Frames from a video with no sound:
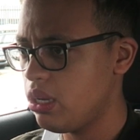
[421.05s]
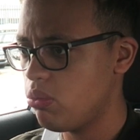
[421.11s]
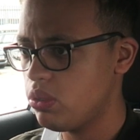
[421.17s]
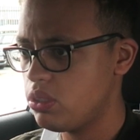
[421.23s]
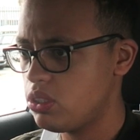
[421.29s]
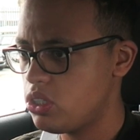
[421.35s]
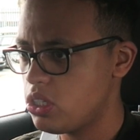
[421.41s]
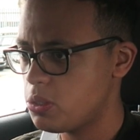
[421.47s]
it
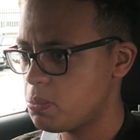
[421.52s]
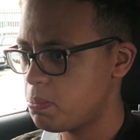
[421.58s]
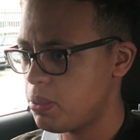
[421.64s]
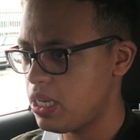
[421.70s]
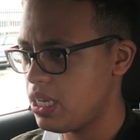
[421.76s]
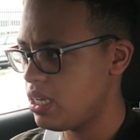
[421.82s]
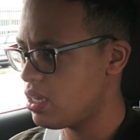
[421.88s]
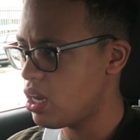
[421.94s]
would
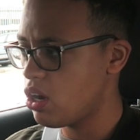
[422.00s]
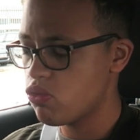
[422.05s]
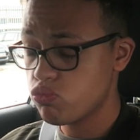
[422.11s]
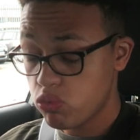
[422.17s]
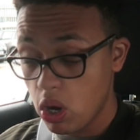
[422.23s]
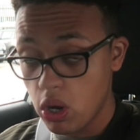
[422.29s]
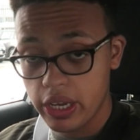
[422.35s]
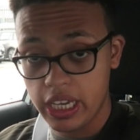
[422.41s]
just be a
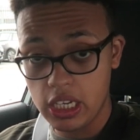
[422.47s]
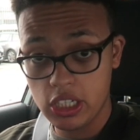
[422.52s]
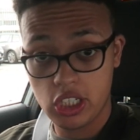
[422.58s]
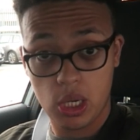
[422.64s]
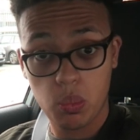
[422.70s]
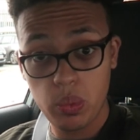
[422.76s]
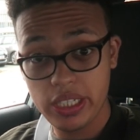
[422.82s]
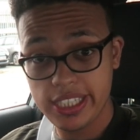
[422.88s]
rocket
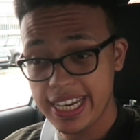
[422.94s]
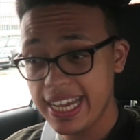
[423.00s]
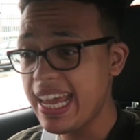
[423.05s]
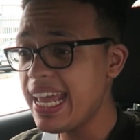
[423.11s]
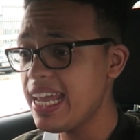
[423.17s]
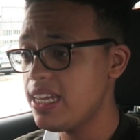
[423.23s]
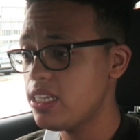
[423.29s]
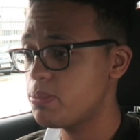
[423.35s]
ship, which
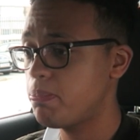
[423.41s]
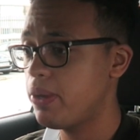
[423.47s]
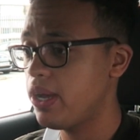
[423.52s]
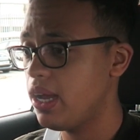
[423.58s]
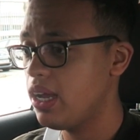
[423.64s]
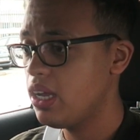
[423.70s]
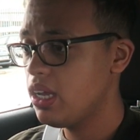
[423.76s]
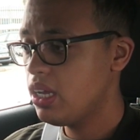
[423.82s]
it is,
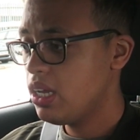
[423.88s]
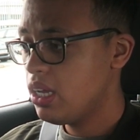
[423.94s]
but